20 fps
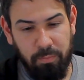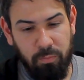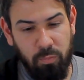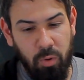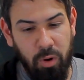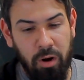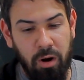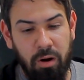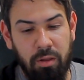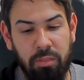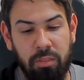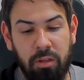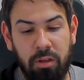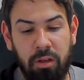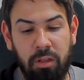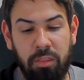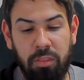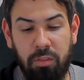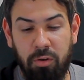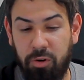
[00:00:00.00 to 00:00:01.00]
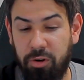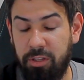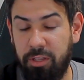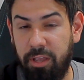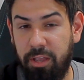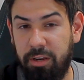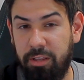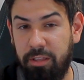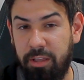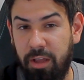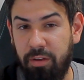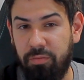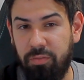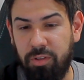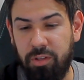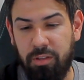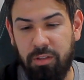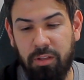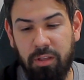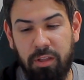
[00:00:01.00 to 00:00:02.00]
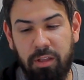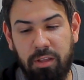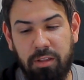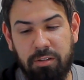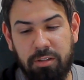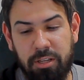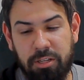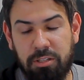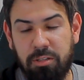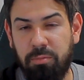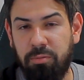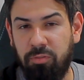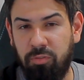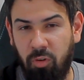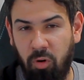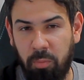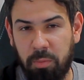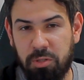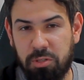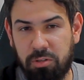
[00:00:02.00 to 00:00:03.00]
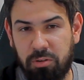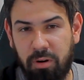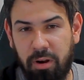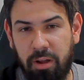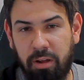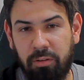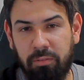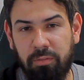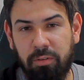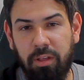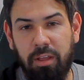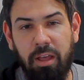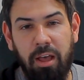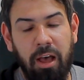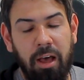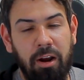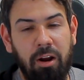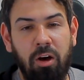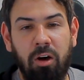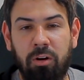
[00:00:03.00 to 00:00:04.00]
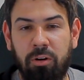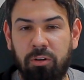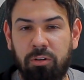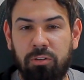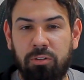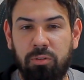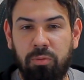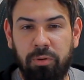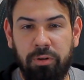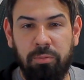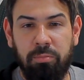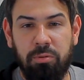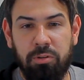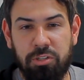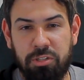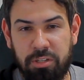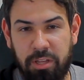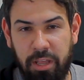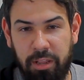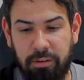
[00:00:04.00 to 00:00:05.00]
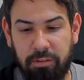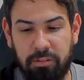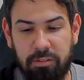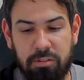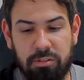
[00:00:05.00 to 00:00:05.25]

where the 3080 FE takes the performance crown at 120%.